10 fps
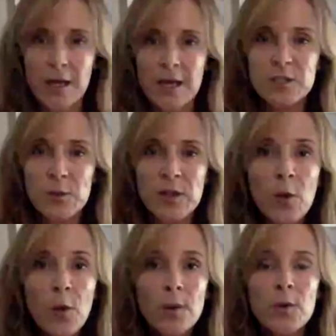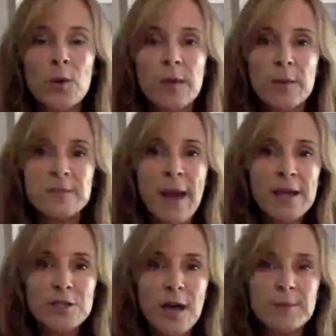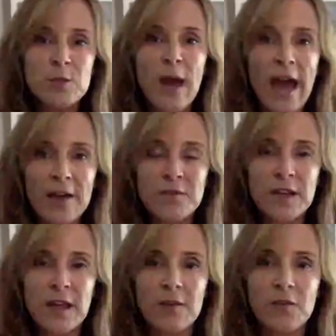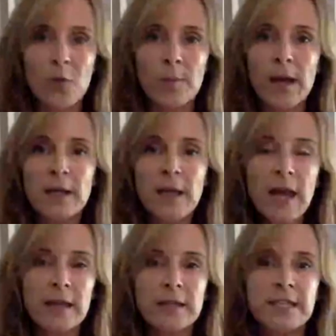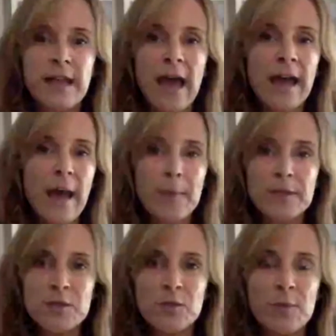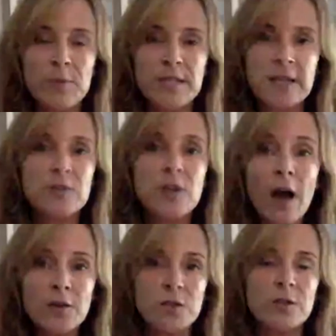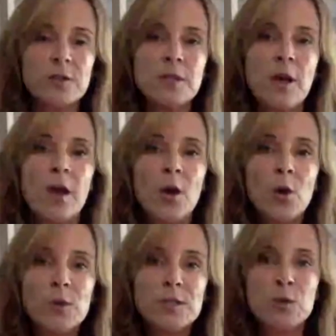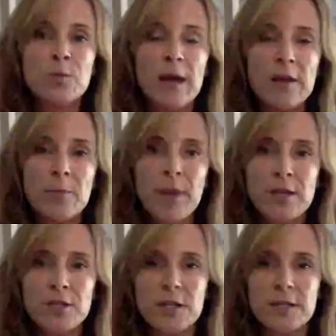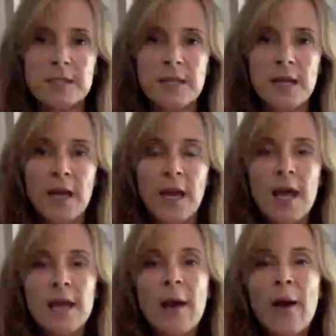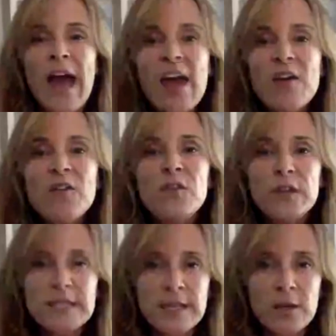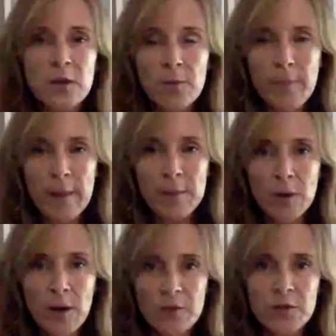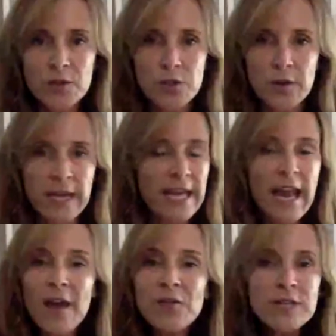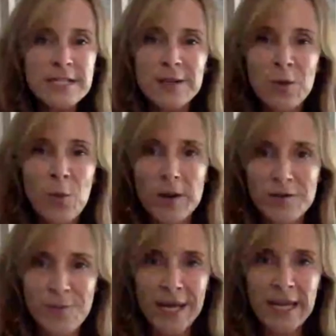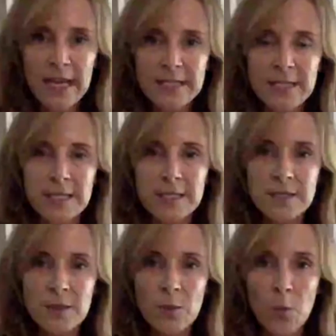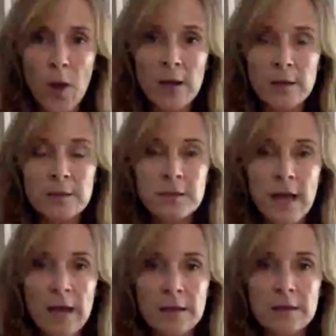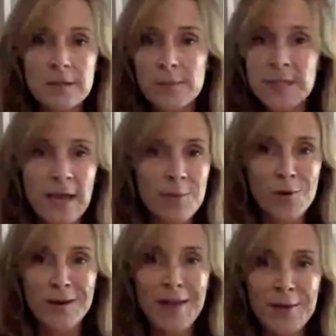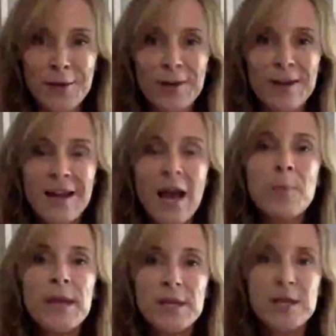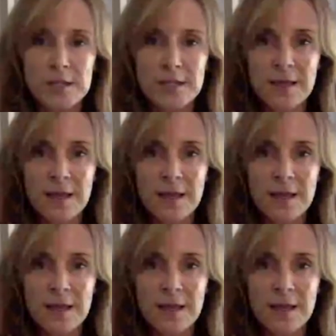So in the courtroom, it was my job to advocate for my clients, and I happened to represent doctors who were sued by their patients. Now, every single member of the jury in every single one of my cases was, at some time or another, a patient.